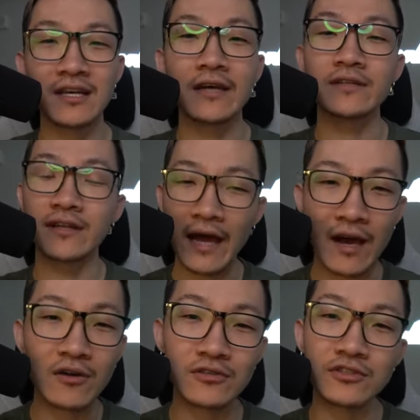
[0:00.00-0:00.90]
And then
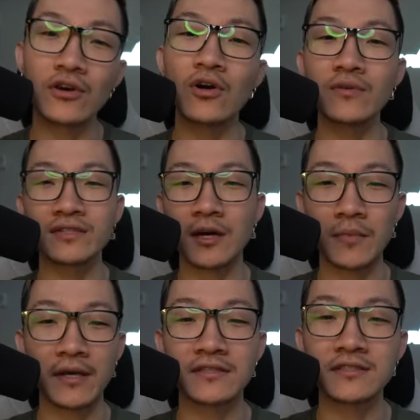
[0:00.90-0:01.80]
now, you always
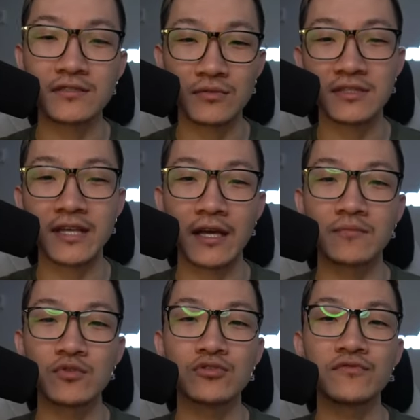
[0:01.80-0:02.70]
outpace to the
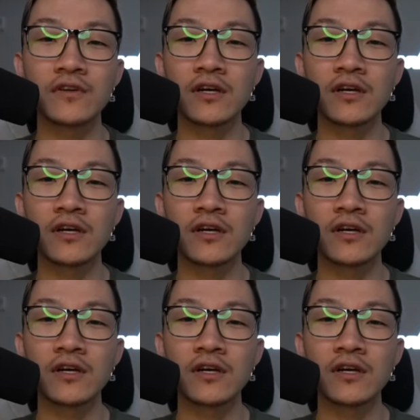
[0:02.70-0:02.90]
second move.